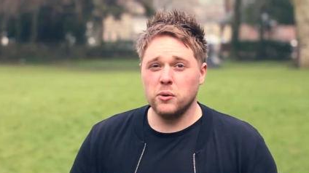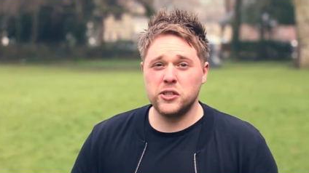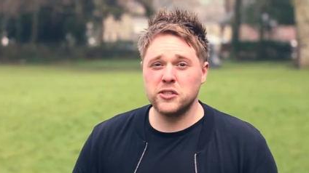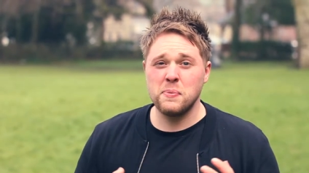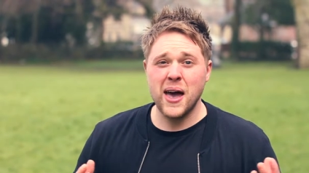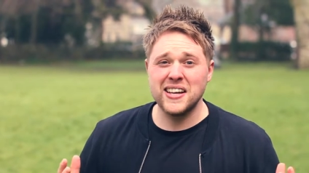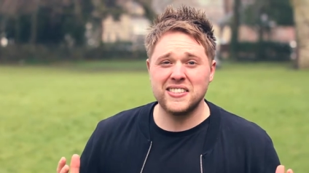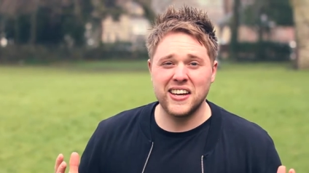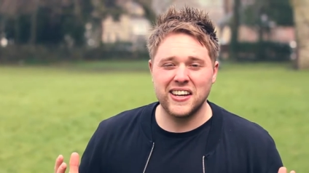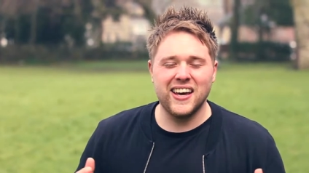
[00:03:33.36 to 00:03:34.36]
which is
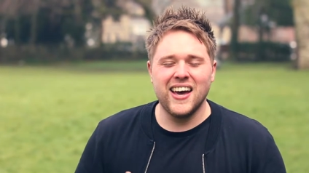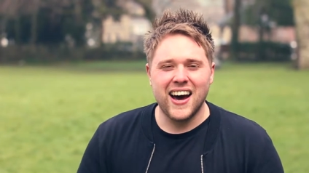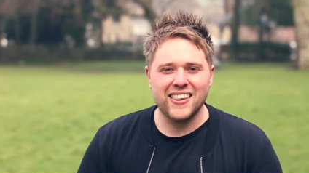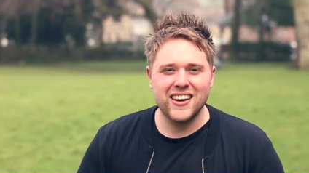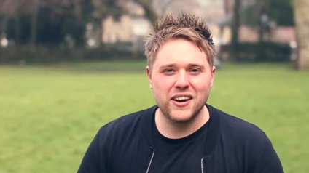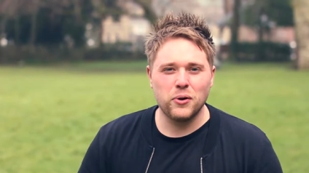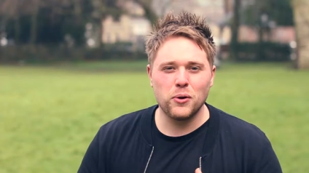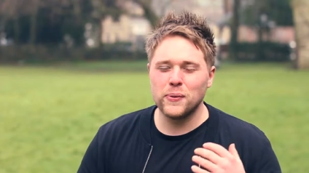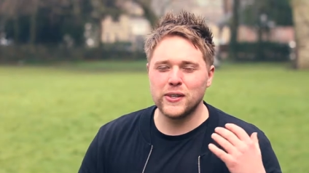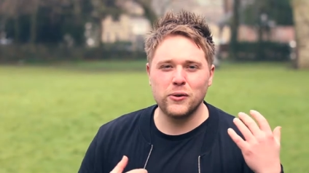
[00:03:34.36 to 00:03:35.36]
amazing. And
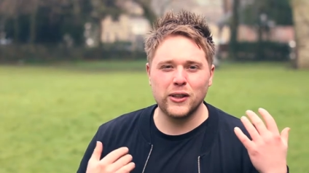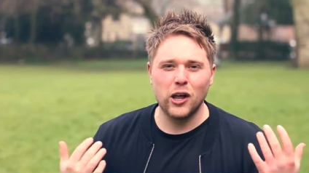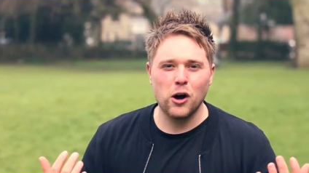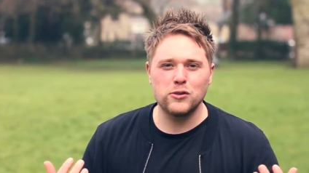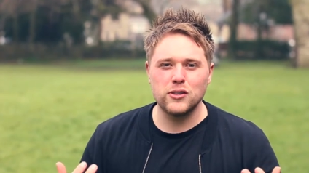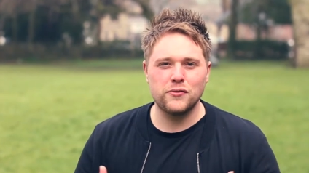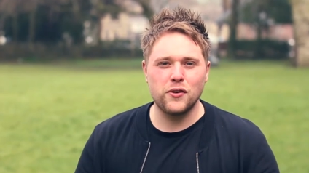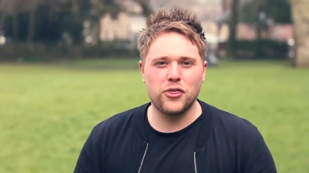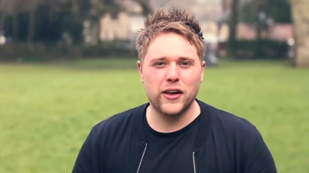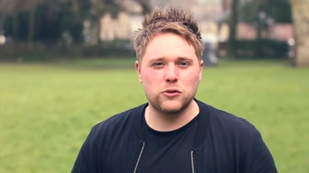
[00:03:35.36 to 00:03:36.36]
we'll be doing loads of
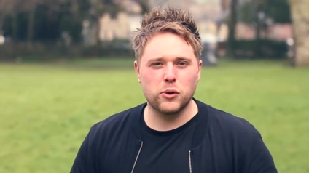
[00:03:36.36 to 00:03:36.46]
different things.